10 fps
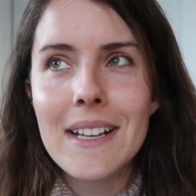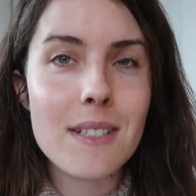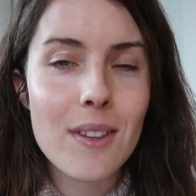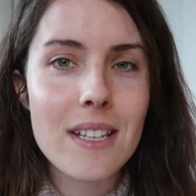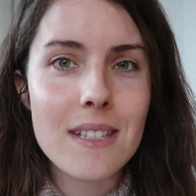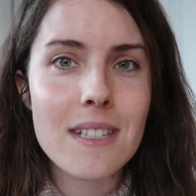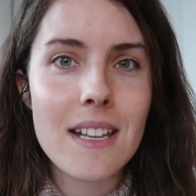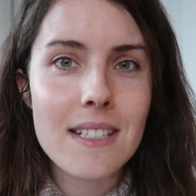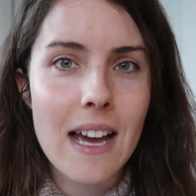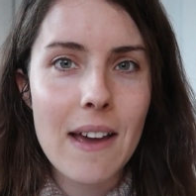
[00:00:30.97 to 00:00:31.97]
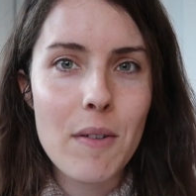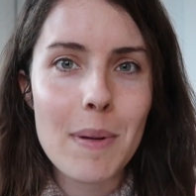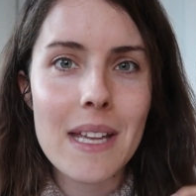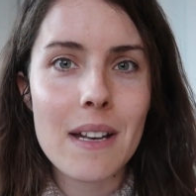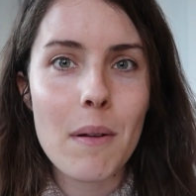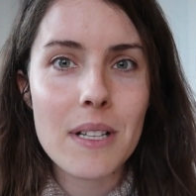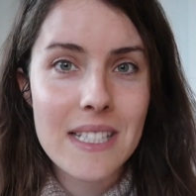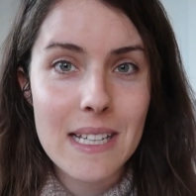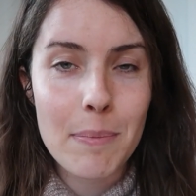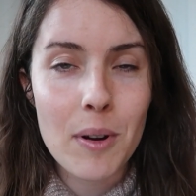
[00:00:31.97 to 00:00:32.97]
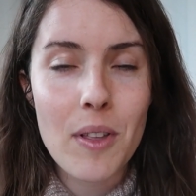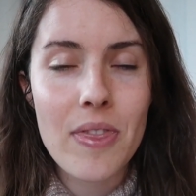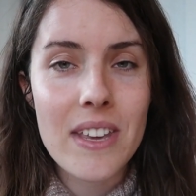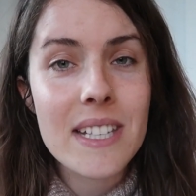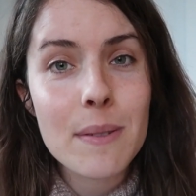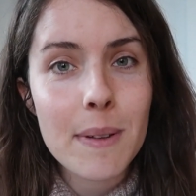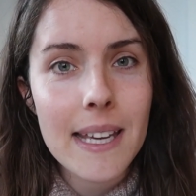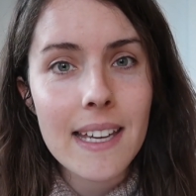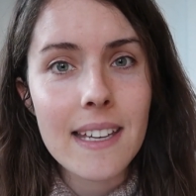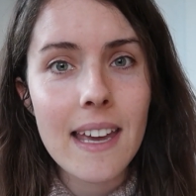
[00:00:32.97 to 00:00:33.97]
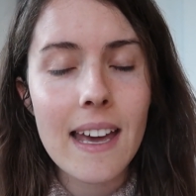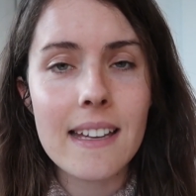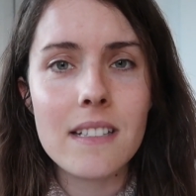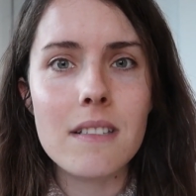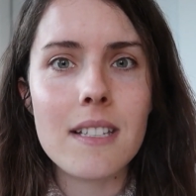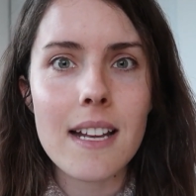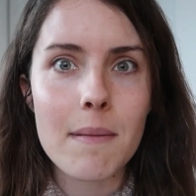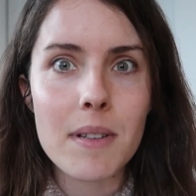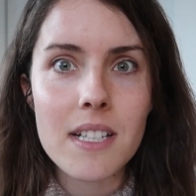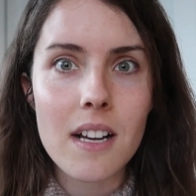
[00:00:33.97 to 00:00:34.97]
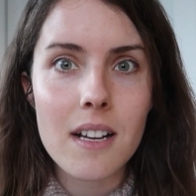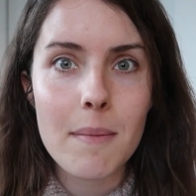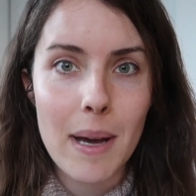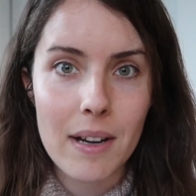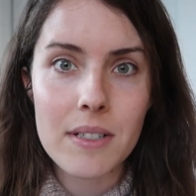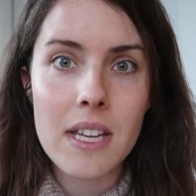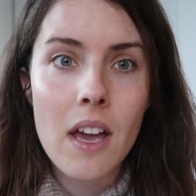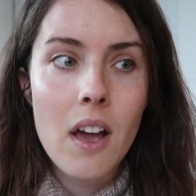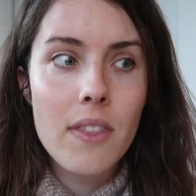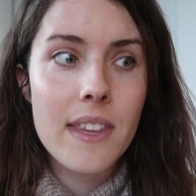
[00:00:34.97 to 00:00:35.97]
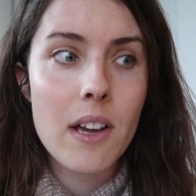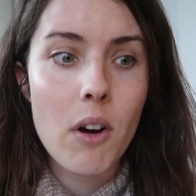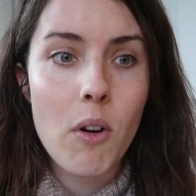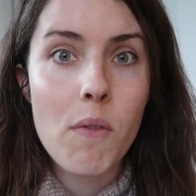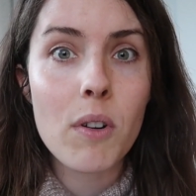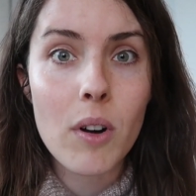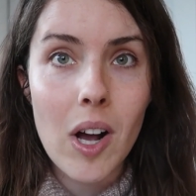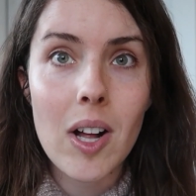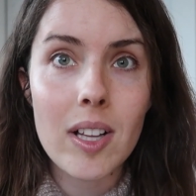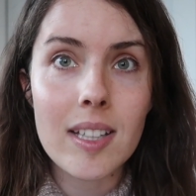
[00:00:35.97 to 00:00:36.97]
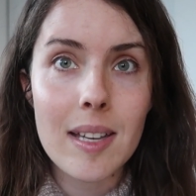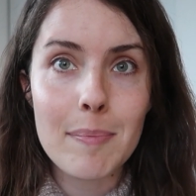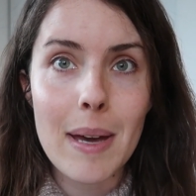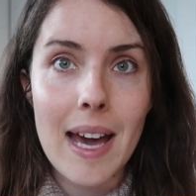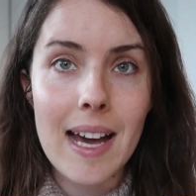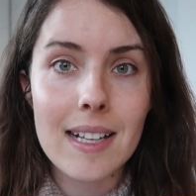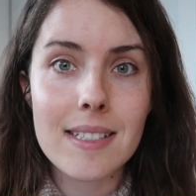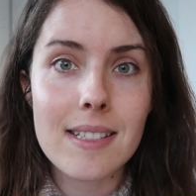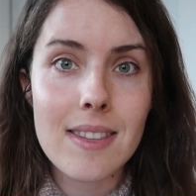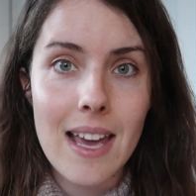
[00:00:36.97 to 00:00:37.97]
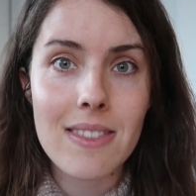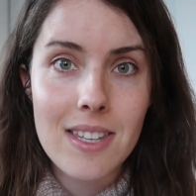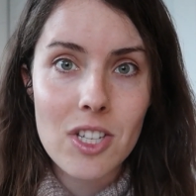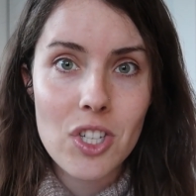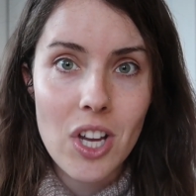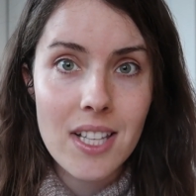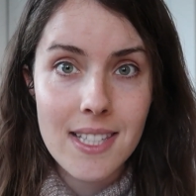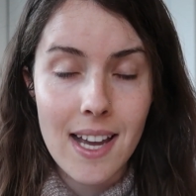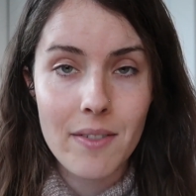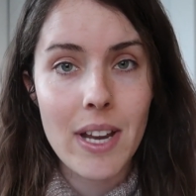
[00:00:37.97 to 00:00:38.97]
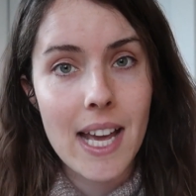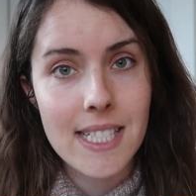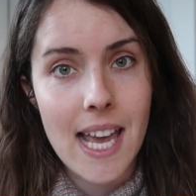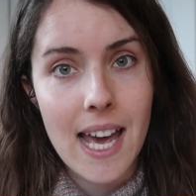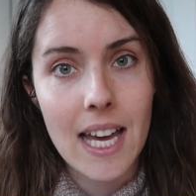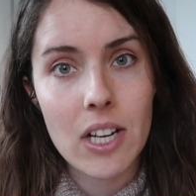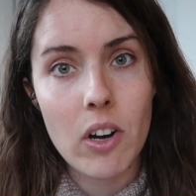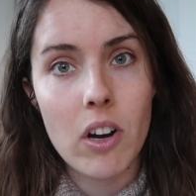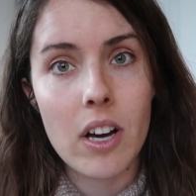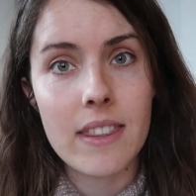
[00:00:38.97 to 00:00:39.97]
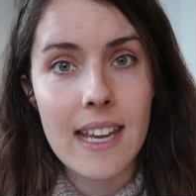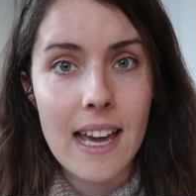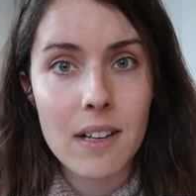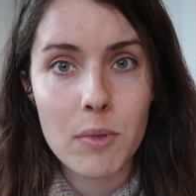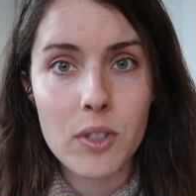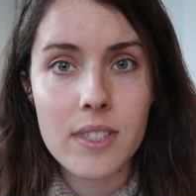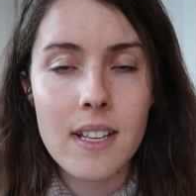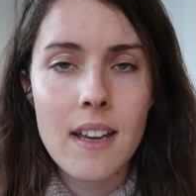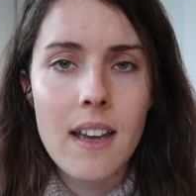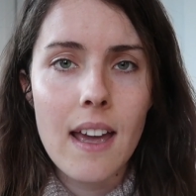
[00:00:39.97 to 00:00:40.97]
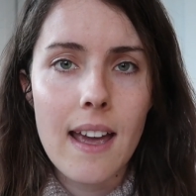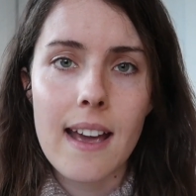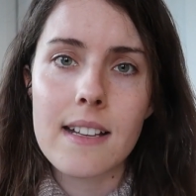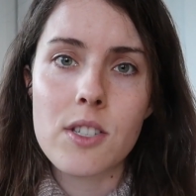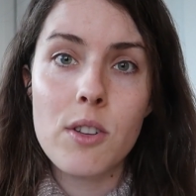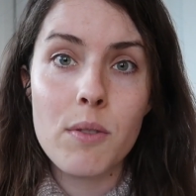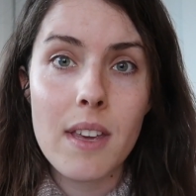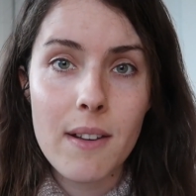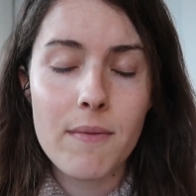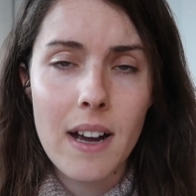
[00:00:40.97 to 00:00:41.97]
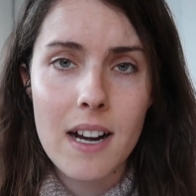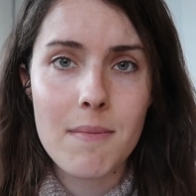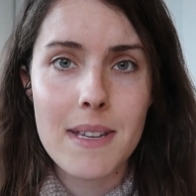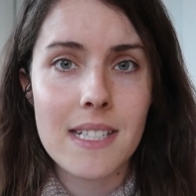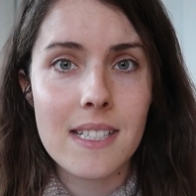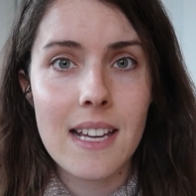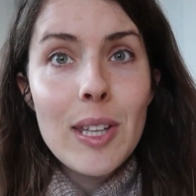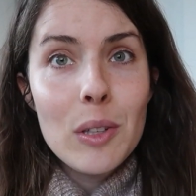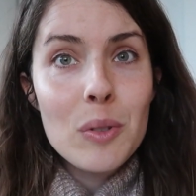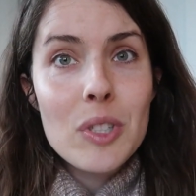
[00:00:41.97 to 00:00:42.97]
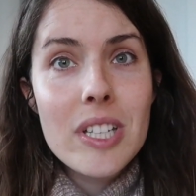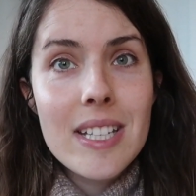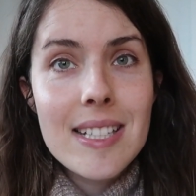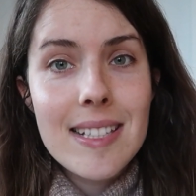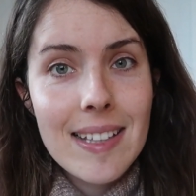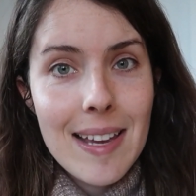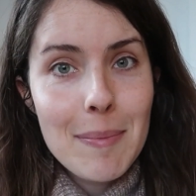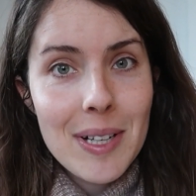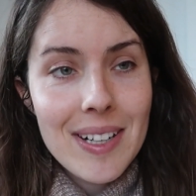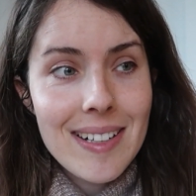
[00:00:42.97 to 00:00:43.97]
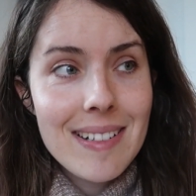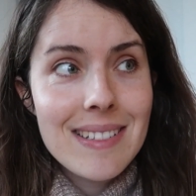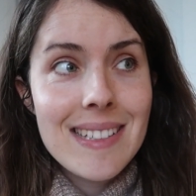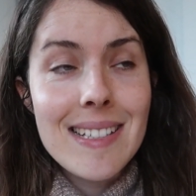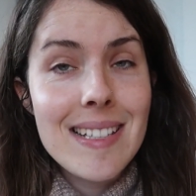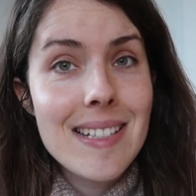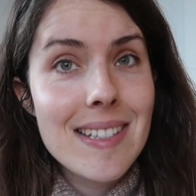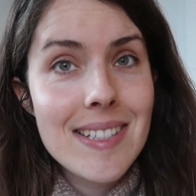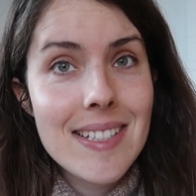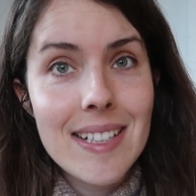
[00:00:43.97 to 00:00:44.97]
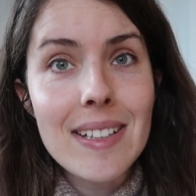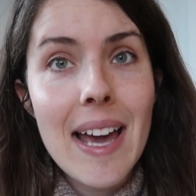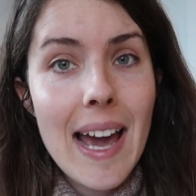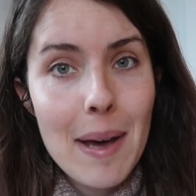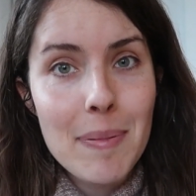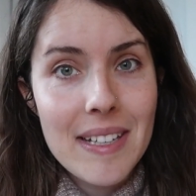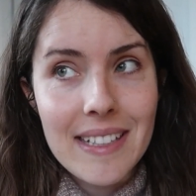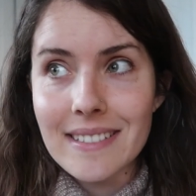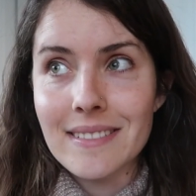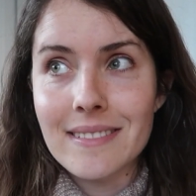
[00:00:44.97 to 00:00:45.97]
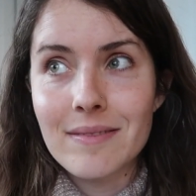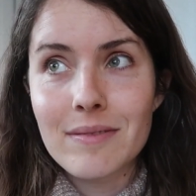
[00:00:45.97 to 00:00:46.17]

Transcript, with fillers: So let's dive a bit deeper this week, and today I'm going to talk about the overall impacts that this shutdown has had on the animals and to the environment. Huge disclaimer, this is still happening.